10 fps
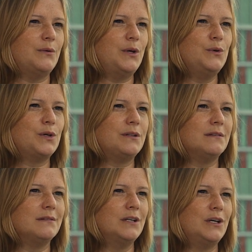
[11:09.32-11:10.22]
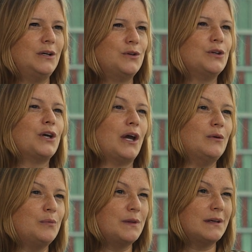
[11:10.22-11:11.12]
Who can
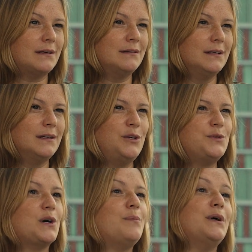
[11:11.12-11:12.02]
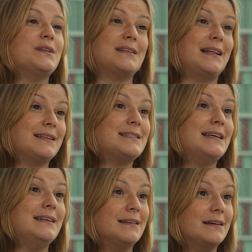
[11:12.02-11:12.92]
cope with it? Who's got a
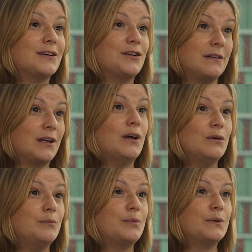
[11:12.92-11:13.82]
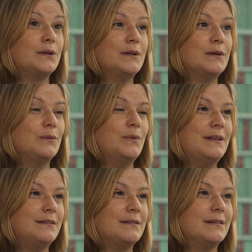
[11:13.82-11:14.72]
personality that can cope
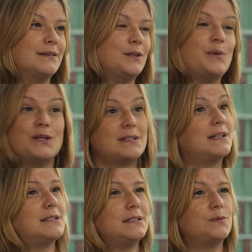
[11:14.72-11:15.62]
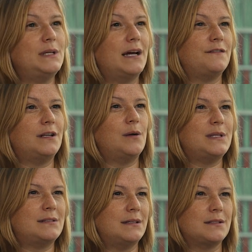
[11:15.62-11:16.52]
with the personalities we have in our
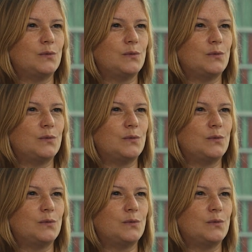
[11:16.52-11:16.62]
business?